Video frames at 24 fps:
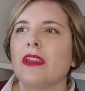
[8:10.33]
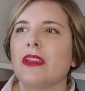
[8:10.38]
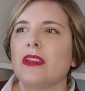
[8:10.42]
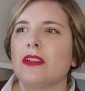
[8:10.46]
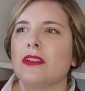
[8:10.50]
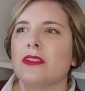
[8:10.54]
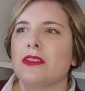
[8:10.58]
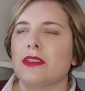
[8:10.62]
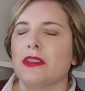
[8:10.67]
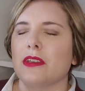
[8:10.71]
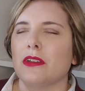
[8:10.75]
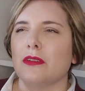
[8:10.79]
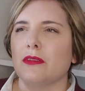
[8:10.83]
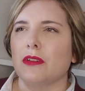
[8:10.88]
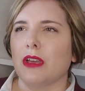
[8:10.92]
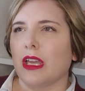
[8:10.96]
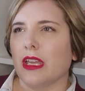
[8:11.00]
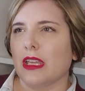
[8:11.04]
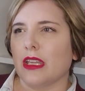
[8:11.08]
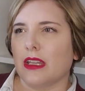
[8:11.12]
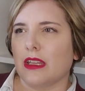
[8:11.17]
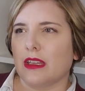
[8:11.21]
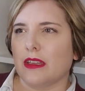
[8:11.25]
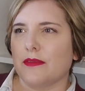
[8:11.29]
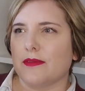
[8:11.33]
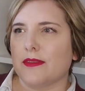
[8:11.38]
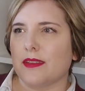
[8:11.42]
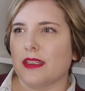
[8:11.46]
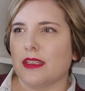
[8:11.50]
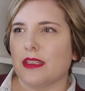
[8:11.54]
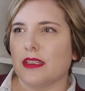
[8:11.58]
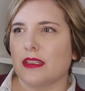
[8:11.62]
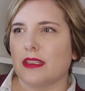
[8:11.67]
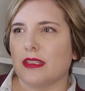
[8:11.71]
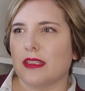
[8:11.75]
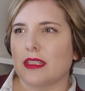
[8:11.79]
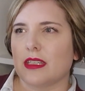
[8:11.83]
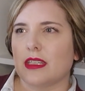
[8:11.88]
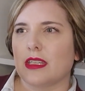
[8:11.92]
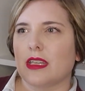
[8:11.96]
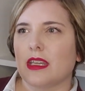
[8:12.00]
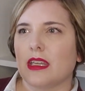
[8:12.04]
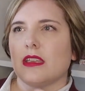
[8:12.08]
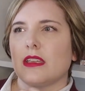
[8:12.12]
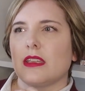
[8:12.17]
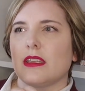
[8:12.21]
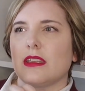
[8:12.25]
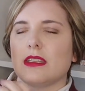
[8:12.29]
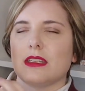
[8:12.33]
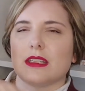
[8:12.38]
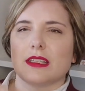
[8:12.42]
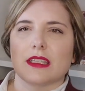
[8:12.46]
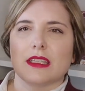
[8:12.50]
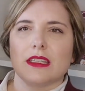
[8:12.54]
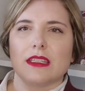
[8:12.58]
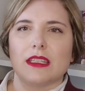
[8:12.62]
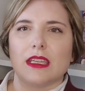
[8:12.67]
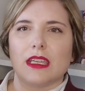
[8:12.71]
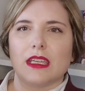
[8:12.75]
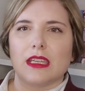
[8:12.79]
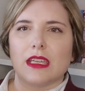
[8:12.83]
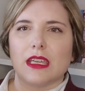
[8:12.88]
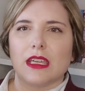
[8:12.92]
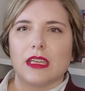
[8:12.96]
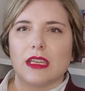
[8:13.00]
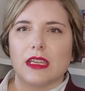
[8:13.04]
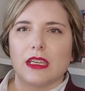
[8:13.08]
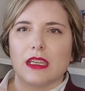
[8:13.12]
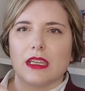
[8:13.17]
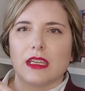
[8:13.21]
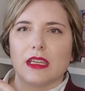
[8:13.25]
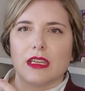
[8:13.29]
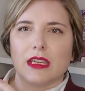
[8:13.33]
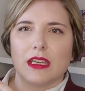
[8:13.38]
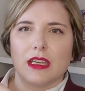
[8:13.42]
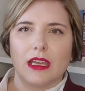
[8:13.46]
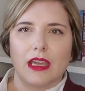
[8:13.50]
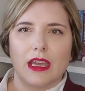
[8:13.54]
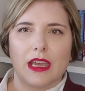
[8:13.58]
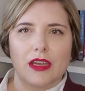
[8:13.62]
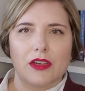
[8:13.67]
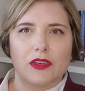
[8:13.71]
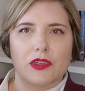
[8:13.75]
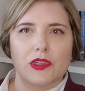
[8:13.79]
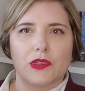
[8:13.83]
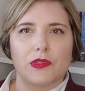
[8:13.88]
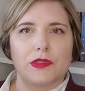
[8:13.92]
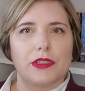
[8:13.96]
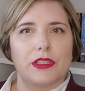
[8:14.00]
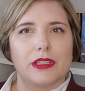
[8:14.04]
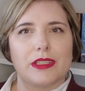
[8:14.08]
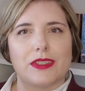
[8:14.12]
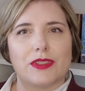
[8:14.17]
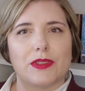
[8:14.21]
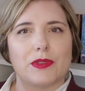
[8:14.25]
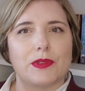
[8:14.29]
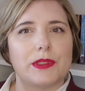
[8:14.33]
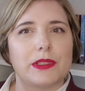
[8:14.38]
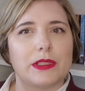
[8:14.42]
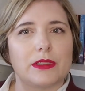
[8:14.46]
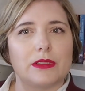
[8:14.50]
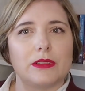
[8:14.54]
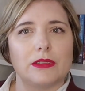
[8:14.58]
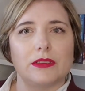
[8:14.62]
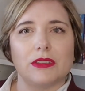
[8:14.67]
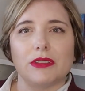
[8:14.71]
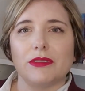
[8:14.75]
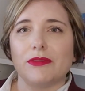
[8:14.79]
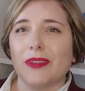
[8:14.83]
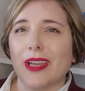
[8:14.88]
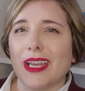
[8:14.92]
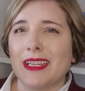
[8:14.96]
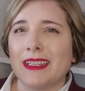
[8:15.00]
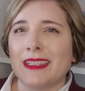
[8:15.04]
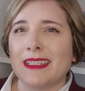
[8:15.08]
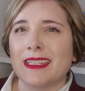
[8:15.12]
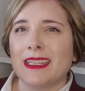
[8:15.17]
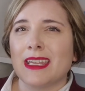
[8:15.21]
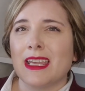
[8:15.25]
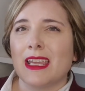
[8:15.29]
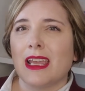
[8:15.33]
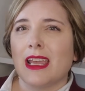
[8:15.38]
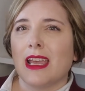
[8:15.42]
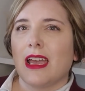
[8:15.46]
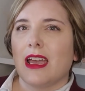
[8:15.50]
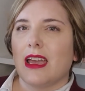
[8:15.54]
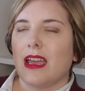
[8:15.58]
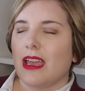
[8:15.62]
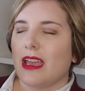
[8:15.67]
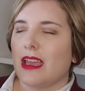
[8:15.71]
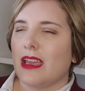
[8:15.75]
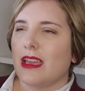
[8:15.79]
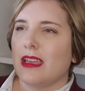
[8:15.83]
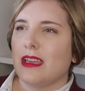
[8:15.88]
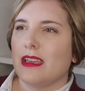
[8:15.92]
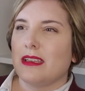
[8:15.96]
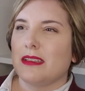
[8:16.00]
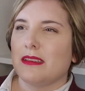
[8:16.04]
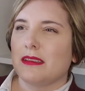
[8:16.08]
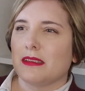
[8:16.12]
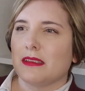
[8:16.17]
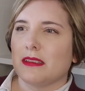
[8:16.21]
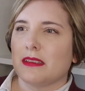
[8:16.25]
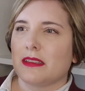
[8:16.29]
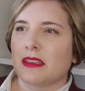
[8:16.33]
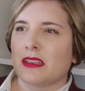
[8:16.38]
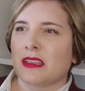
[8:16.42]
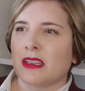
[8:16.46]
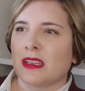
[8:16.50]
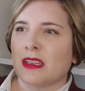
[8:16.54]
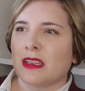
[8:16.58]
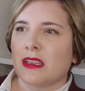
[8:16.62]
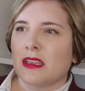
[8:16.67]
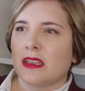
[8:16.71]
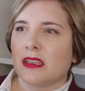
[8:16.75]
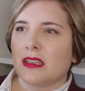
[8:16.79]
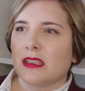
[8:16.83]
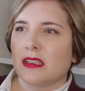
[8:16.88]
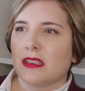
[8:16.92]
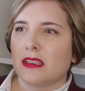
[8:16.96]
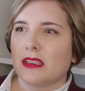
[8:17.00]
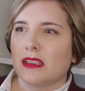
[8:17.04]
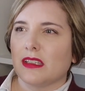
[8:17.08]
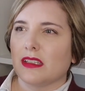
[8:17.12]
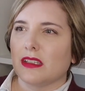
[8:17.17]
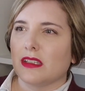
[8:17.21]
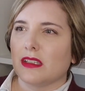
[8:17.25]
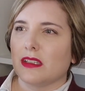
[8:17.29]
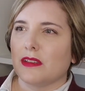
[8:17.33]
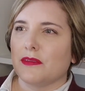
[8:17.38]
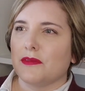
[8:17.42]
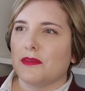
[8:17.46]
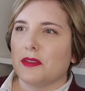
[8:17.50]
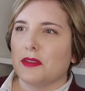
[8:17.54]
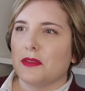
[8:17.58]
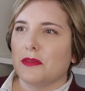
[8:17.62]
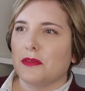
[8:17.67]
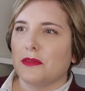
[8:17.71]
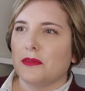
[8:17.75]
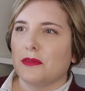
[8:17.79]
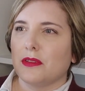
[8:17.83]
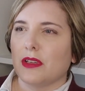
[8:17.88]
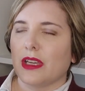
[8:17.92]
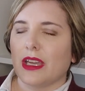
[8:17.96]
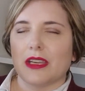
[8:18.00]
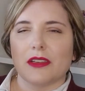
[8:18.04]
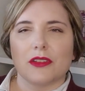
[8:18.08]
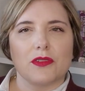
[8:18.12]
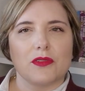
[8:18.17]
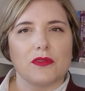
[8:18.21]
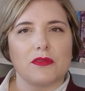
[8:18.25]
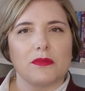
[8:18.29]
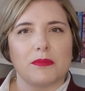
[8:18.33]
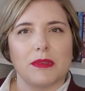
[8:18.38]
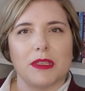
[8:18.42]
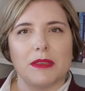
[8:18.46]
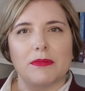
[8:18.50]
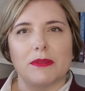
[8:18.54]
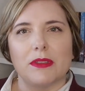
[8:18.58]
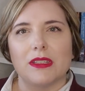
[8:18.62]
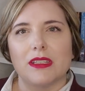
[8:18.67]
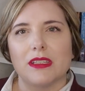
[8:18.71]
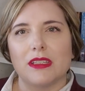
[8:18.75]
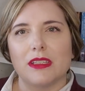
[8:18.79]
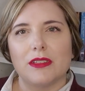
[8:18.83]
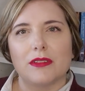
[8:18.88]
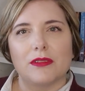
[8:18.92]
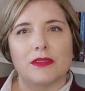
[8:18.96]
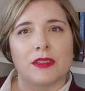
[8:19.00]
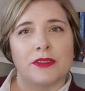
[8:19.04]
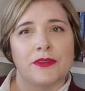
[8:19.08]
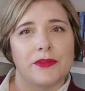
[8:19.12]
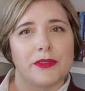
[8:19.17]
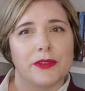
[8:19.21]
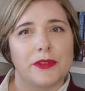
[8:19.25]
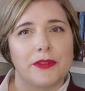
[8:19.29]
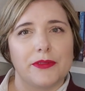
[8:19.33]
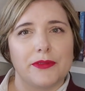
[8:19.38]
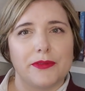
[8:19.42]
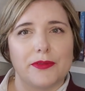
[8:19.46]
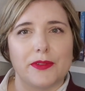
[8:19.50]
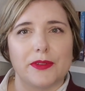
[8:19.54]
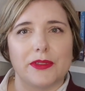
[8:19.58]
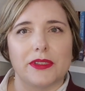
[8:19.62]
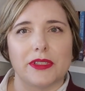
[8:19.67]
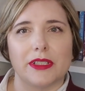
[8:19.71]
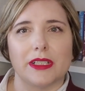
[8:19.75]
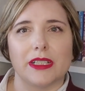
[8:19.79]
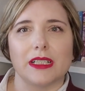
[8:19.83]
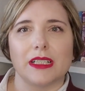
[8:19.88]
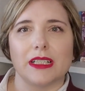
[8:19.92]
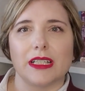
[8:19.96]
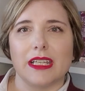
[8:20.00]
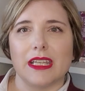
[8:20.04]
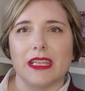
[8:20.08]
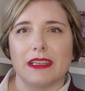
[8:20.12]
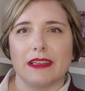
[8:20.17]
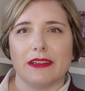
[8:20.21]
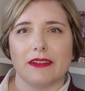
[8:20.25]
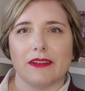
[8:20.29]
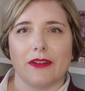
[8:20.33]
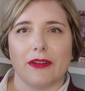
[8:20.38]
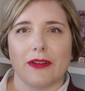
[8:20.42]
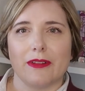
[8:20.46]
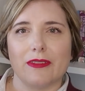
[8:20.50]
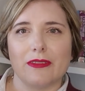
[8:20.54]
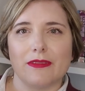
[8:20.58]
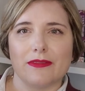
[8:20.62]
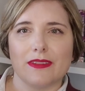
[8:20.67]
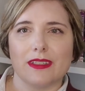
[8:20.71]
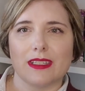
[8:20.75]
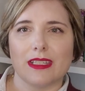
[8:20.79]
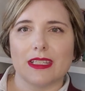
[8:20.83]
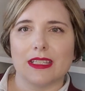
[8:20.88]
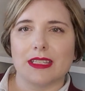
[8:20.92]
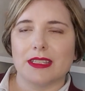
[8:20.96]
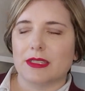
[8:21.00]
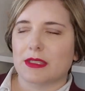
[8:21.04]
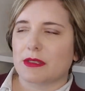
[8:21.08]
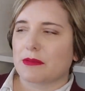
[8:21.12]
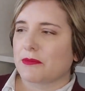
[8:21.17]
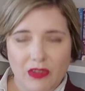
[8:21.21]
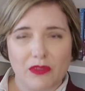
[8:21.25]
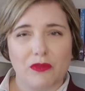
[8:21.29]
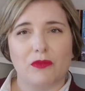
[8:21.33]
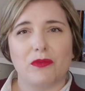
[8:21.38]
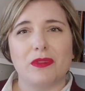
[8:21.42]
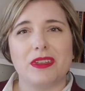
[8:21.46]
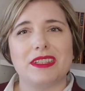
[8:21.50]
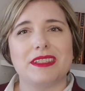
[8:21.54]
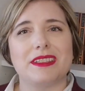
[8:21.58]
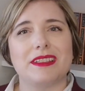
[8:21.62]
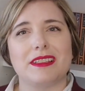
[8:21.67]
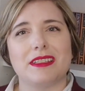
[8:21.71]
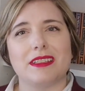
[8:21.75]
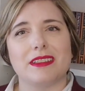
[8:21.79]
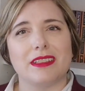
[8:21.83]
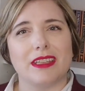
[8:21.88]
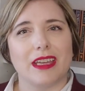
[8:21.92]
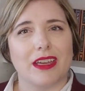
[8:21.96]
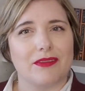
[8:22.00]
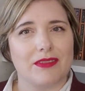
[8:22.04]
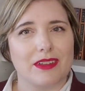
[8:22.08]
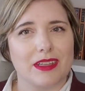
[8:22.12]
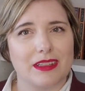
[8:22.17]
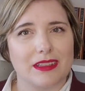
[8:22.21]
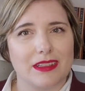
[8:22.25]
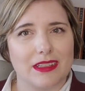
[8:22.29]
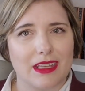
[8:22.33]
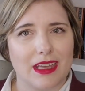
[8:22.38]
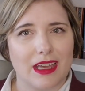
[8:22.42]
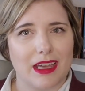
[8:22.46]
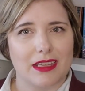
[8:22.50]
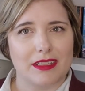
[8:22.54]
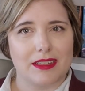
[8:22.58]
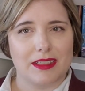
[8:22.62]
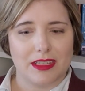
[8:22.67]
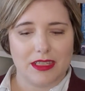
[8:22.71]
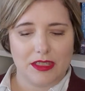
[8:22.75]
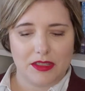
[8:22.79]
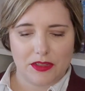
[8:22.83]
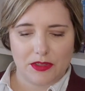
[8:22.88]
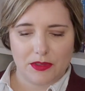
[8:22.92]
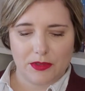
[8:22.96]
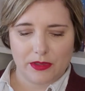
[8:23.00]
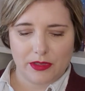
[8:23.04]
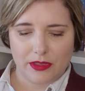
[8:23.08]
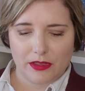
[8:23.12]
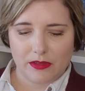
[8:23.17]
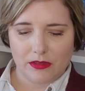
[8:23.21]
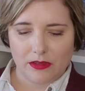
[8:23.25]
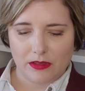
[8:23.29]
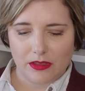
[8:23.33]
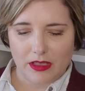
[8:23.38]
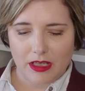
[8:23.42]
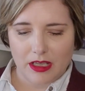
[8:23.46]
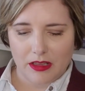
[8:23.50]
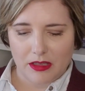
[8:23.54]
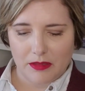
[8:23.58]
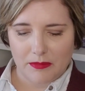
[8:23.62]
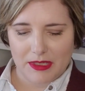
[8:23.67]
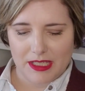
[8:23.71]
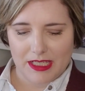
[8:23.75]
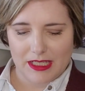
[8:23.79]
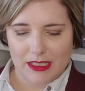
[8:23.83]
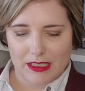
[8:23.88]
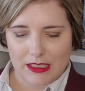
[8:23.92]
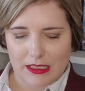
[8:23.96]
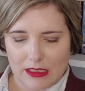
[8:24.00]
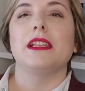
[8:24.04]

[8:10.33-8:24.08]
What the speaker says: So I love that this can take a actual historical event and give you actual people that you can root for in all of this, with still having that historical element.